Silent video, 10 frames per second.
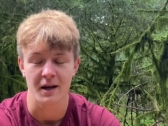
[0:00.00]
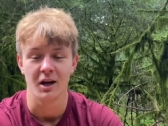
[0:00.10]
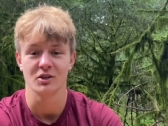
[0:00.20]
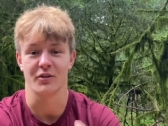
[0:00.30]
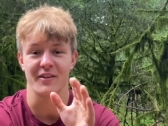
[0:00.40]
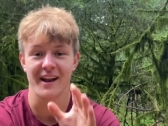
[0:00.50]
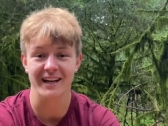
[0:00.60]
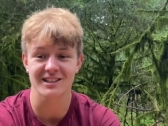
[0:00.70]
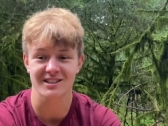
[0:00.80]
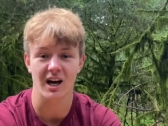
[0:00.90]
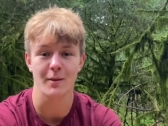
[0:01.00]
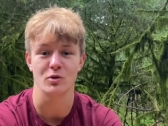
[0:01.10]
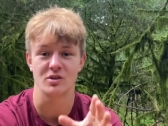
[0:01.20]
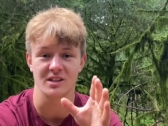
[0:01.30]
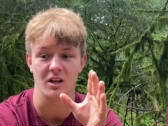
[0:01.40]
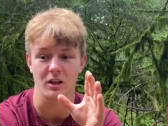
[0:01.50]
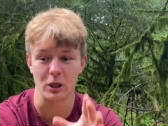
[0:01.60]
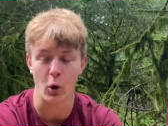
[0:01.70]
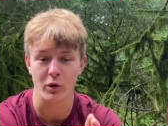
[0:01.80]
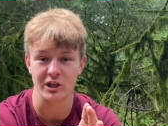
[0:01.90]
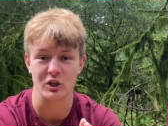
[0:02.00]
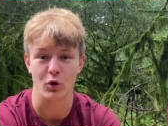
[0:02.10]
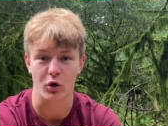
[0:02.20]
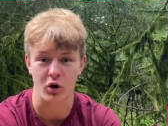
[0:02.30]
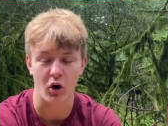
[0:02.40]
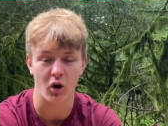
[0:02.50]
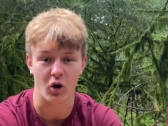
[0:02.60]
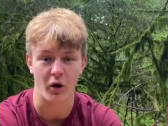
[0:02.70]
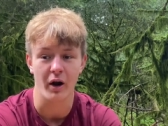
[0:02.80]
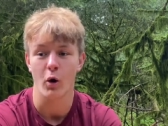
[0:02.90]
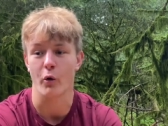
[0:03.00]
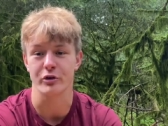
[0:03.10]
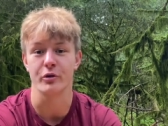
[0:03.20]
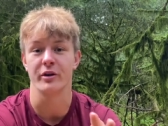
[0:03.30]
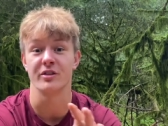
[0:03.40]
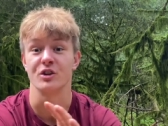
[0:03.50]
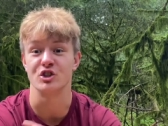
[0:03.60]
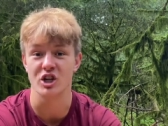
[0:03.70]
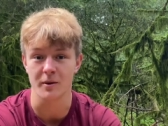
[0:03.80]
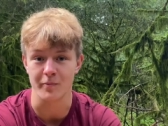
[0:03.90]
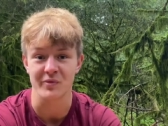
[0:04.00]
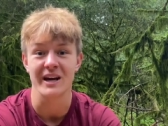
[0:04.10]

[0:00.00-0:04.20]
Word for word: So the next time you sit alone in your car or you're in the gym,